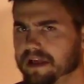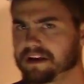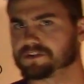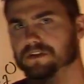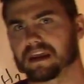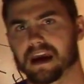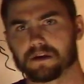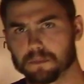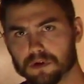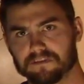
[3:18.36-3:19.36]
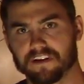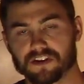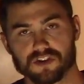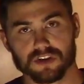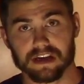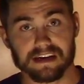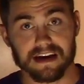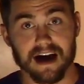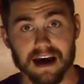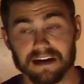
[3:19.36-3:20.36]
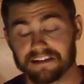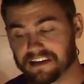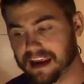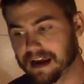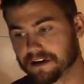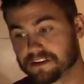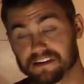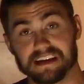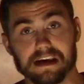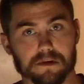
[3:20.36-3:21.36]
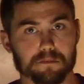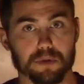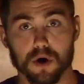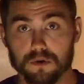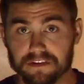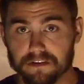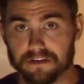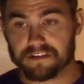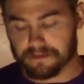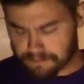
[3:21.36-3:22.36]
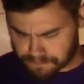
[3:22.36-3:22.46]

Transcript: plant or the animal eventually dies, and decomposers